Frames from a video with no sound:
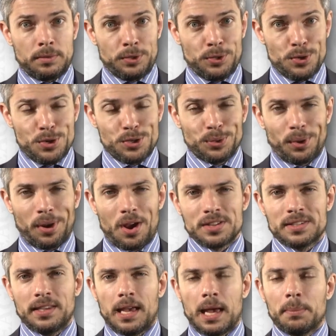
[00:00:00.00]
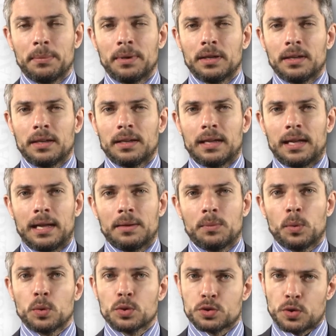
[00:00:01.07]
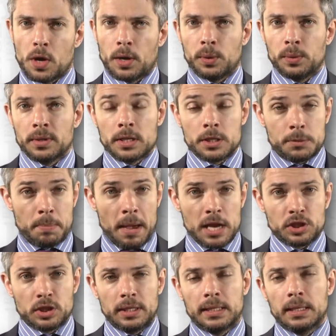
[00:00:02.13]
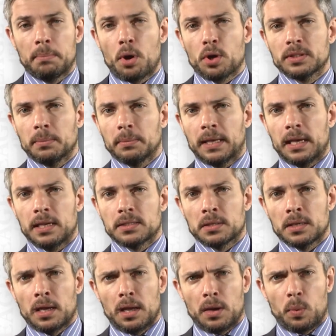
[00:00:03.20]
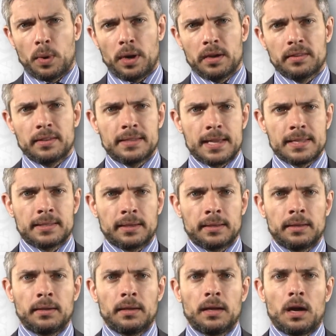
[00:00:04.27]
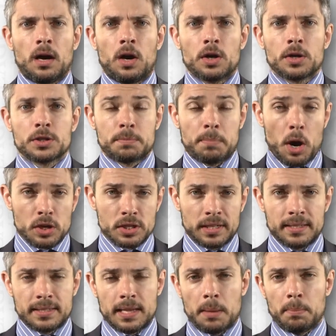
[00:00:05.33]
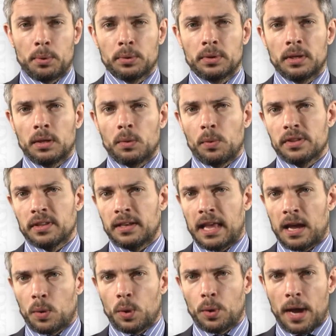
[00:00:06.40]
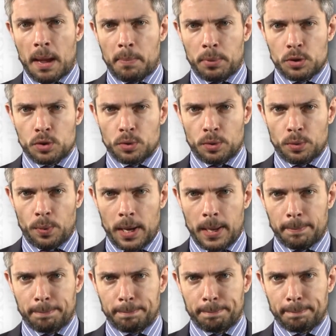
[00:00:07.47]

usual RTM, uh, we'll struggle, especially in the bottom case where the data are sparsely sampled with a narrow aperture array.